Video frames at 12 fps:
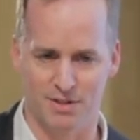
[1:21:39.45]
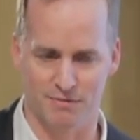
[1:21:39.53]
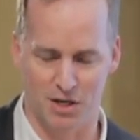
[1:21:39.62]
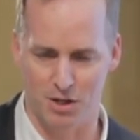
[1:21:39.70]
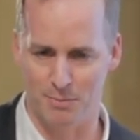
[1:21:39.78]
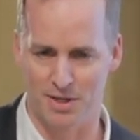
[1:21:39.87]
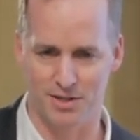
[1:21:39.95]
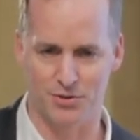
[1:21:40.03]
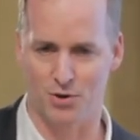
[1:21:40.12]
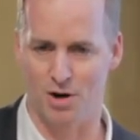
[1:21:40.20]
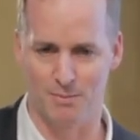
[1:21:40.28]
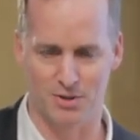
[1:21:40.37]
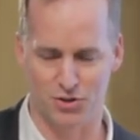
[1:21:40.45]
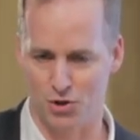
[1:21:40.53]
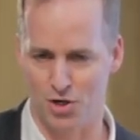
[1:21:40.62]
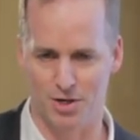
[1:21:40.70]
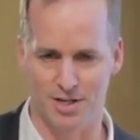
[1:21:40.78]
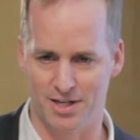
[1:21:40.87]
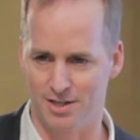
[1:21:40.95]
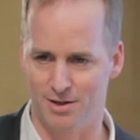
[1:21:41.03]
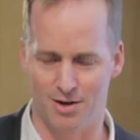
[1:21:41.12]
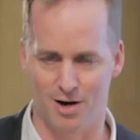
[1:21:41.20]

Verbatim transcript: development or our maturity or